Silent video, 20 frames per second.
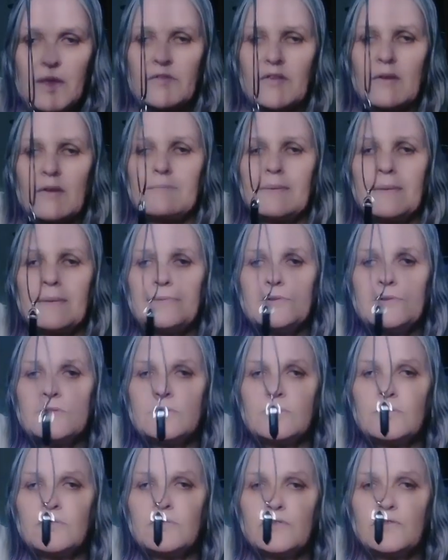Some
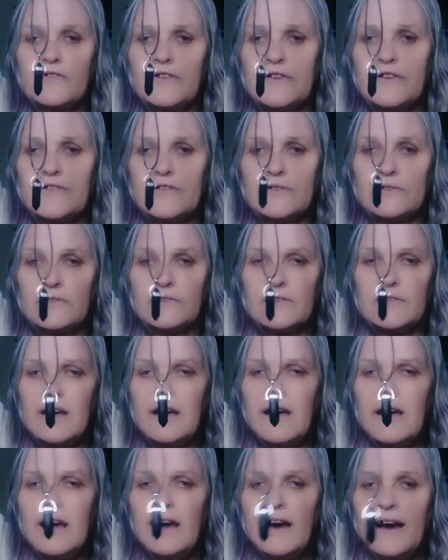people use crystals.
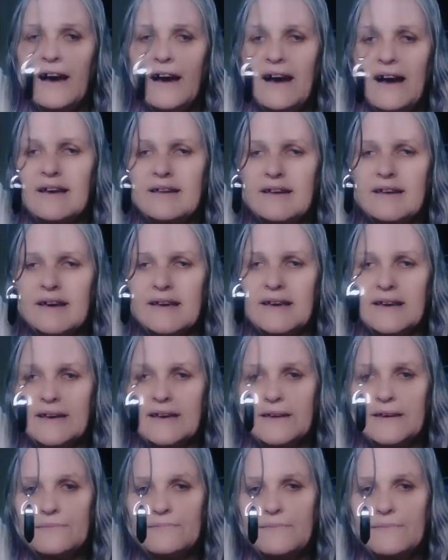I
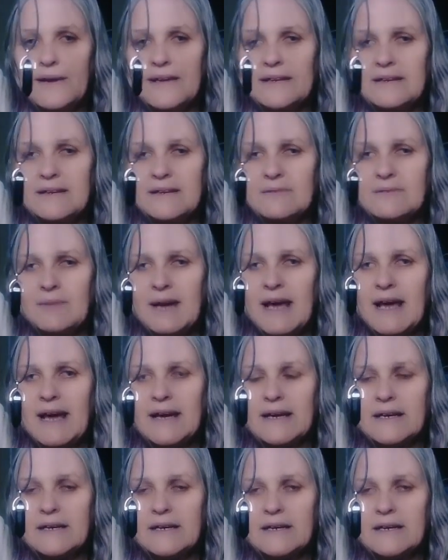like my little
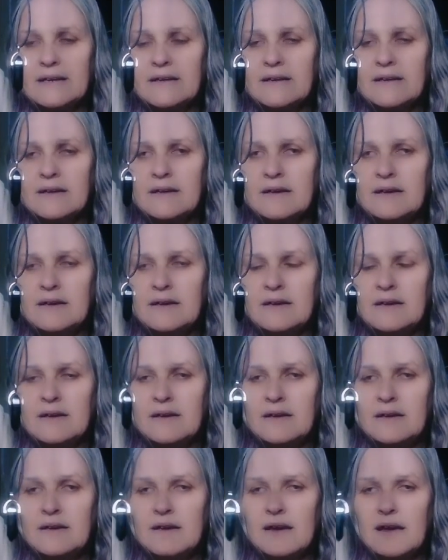black
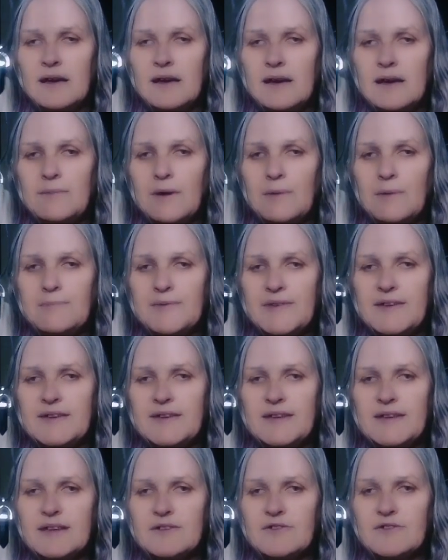
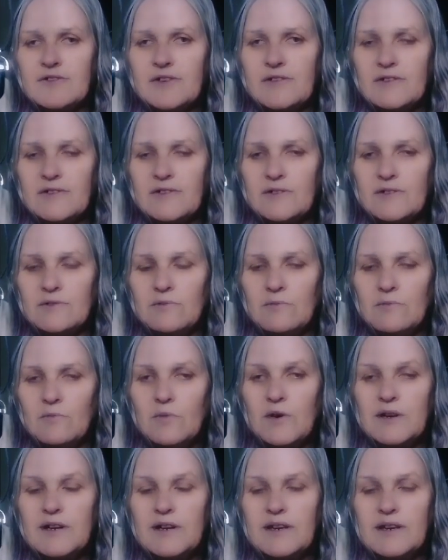obsidian crystal.
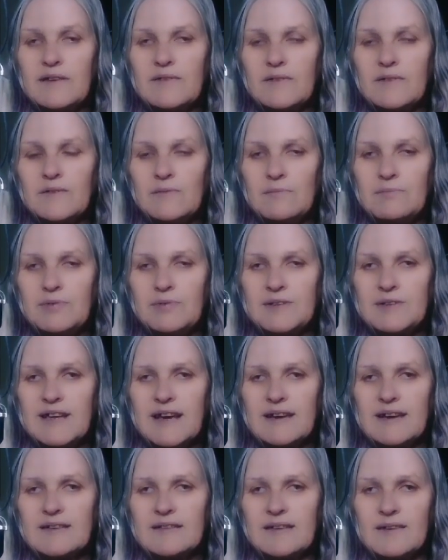One is
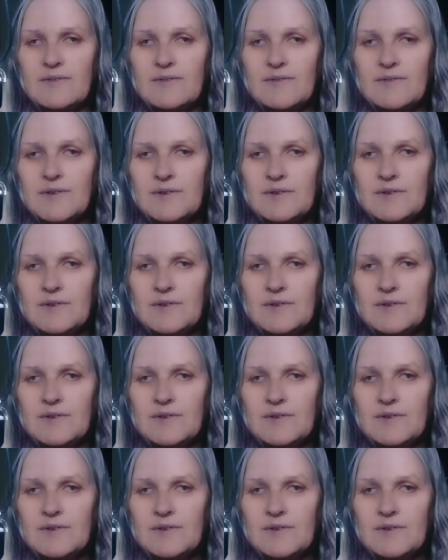protective.